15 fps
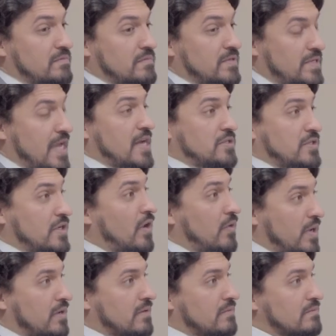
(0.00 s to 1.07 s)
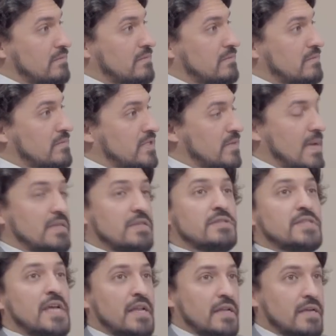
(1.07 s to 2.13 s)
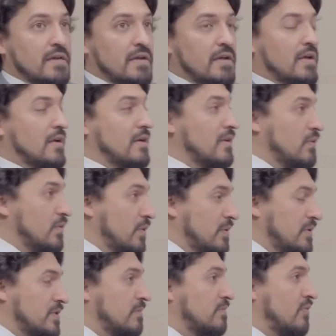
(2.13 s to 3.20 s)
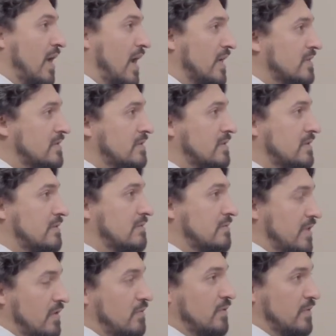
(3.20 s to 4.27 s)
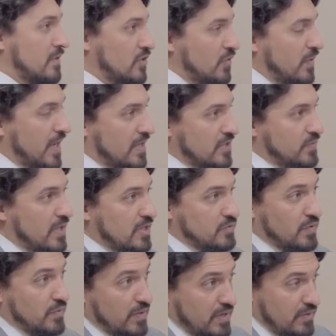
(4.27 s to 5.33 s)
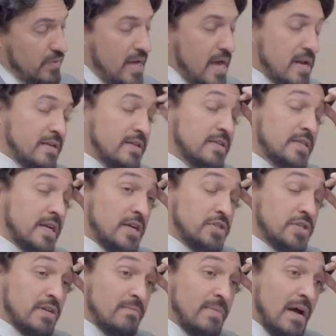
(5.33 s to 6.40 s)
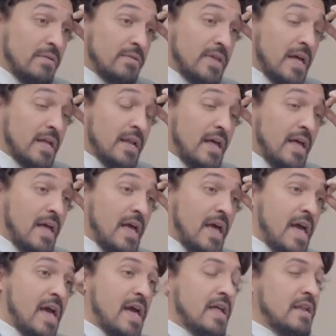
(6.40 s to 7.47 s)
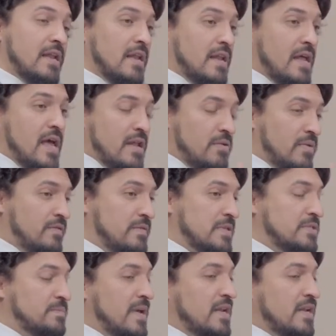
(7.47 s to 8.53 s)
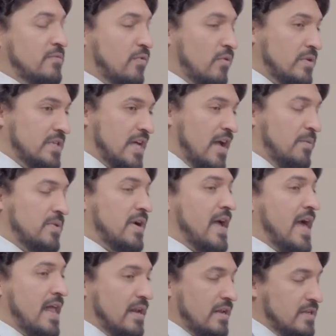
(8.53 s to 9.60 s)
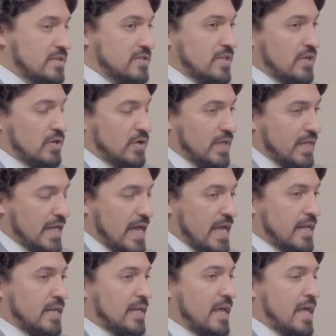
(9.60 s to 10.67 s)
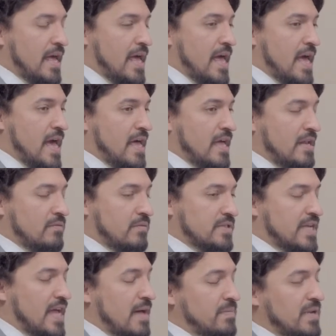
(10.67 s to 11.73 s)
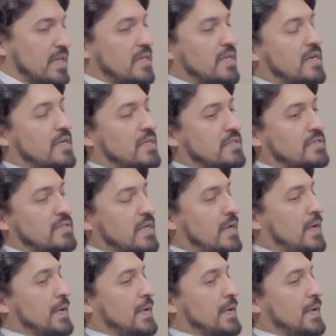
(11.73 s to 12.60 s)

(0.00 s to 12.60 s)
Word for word: it's actually going cement is selling. We were surprised that we were doing as well as we were, and we had a discussion about that. And, and we've been spending more time with our analysts and looking at it. And what's happening, Lena, is